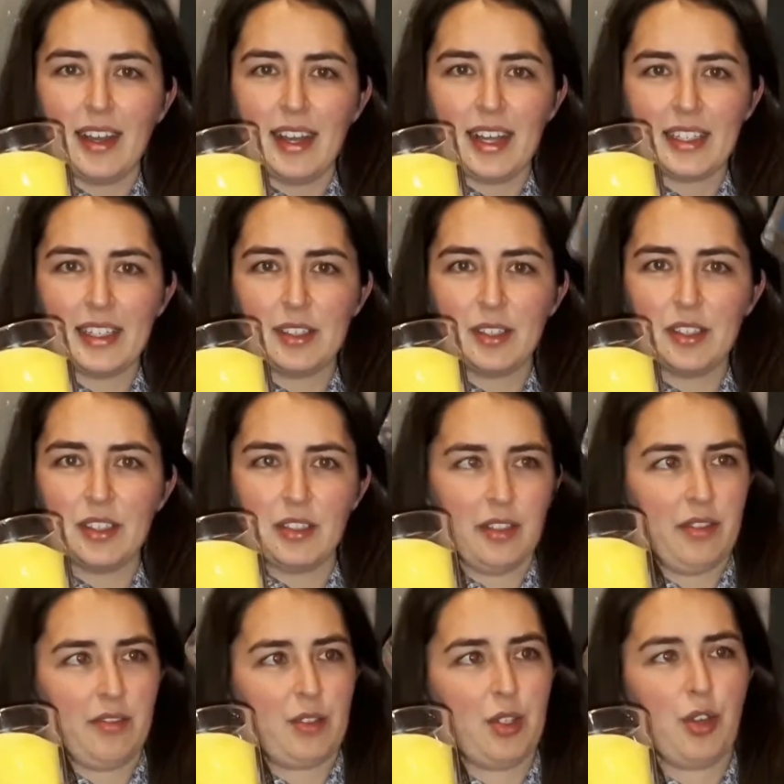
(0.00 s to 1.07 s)
I did a
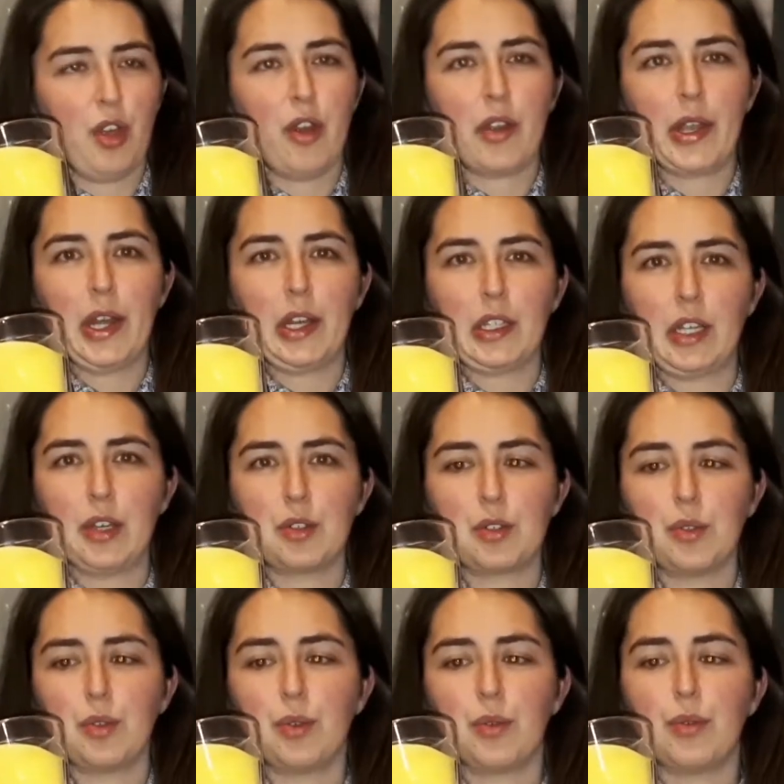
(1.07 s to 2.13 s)
tutorial on how
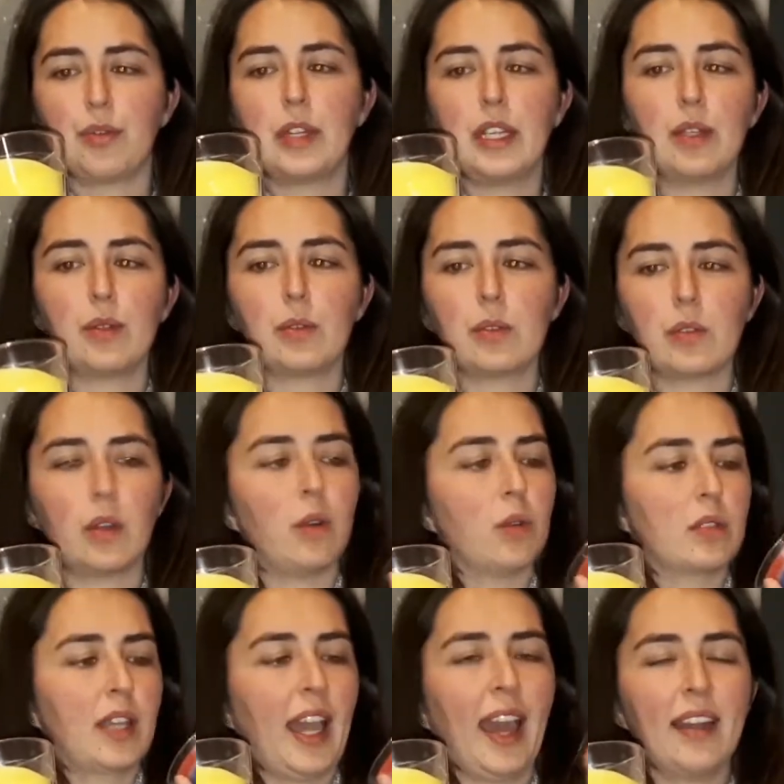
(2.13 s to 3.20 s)
to reuse
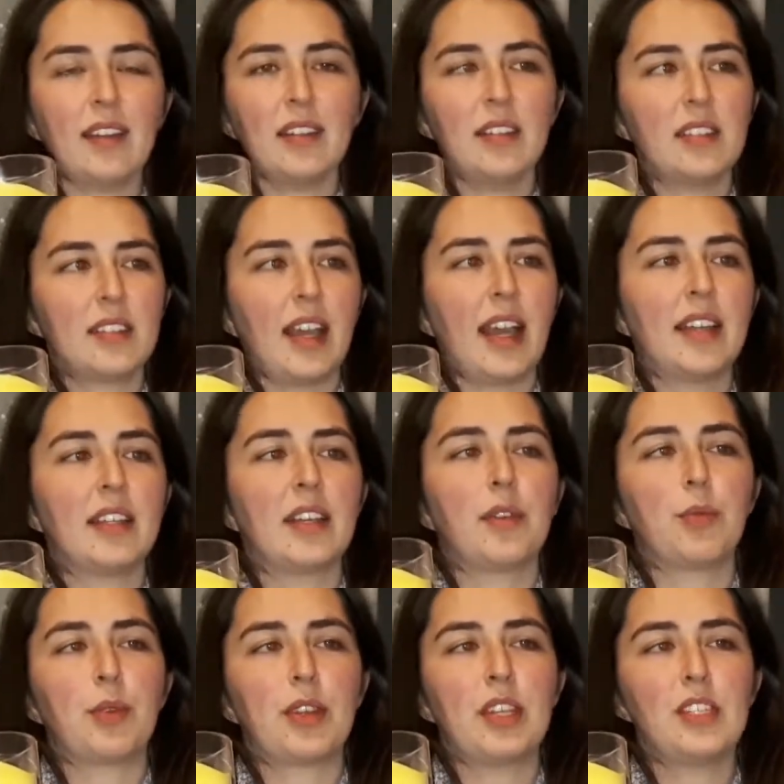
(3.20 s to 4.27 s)
old candles. I did
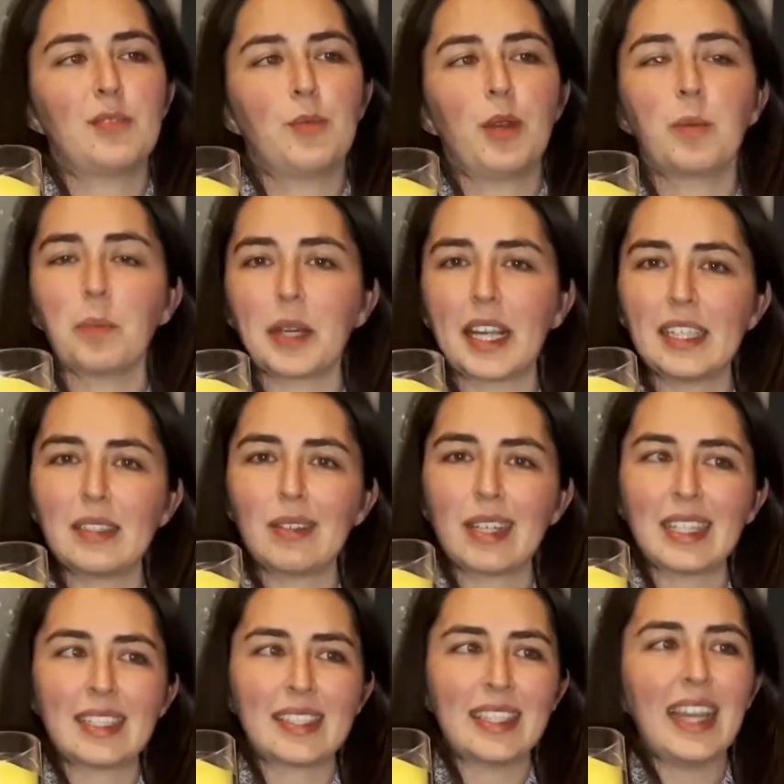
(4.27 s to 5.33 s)
it with this one, but as you
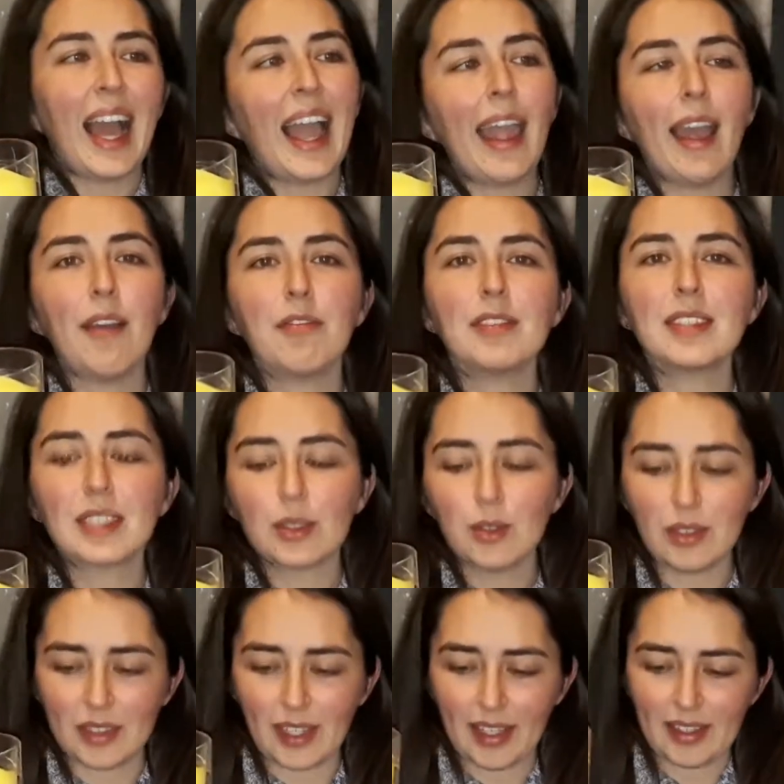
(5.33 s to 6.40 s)
can see, I haven't
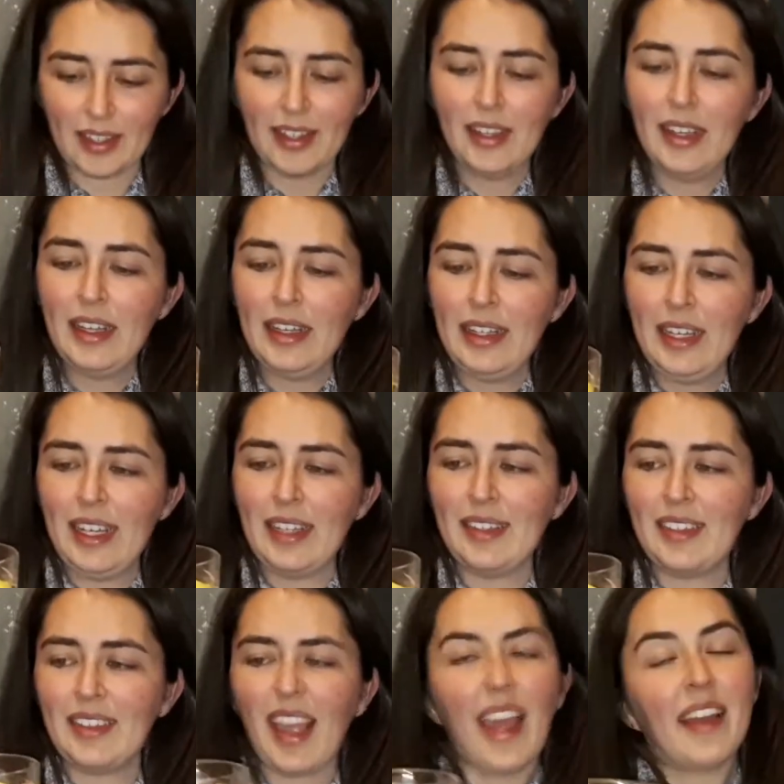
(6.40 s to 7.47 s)
used it.
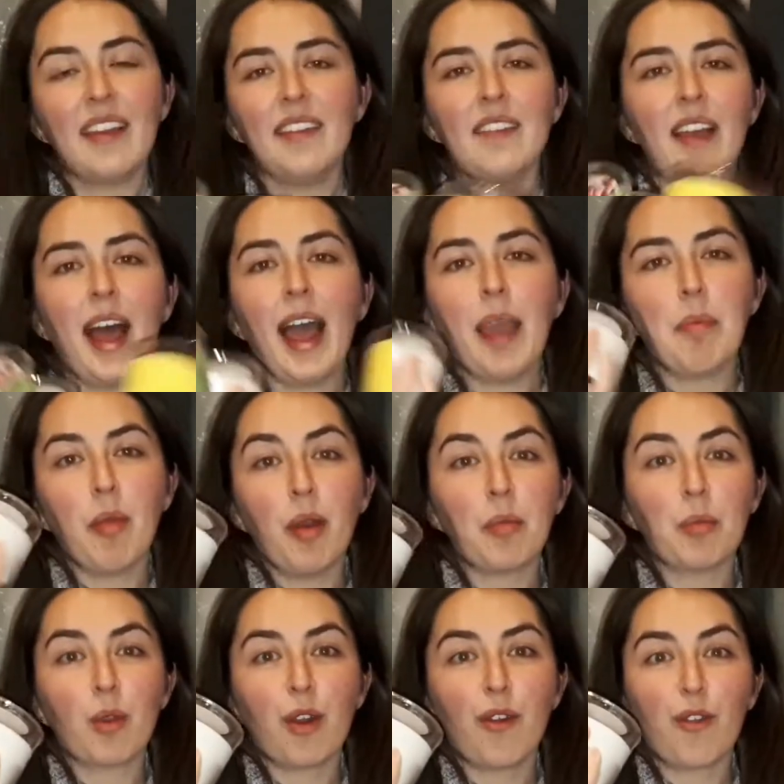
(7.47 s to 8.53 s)
Instead, I bought
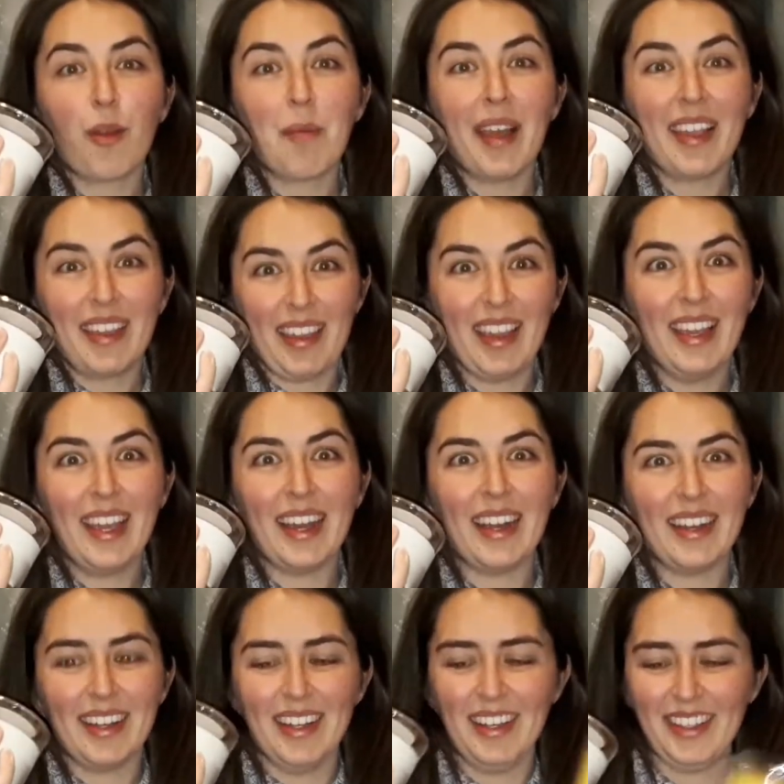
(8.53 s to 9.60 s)
more from
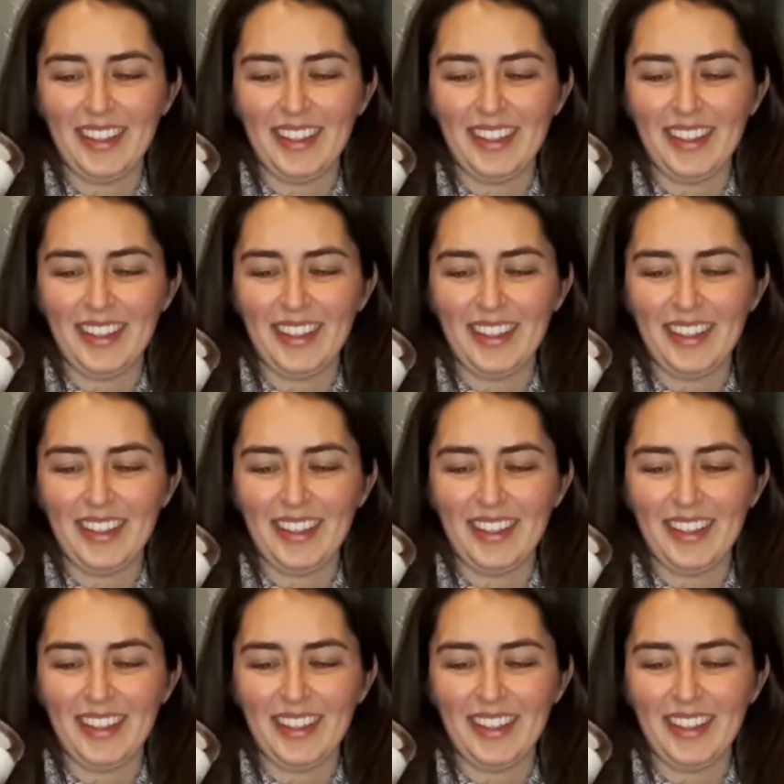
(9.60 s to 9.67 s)
IKEA.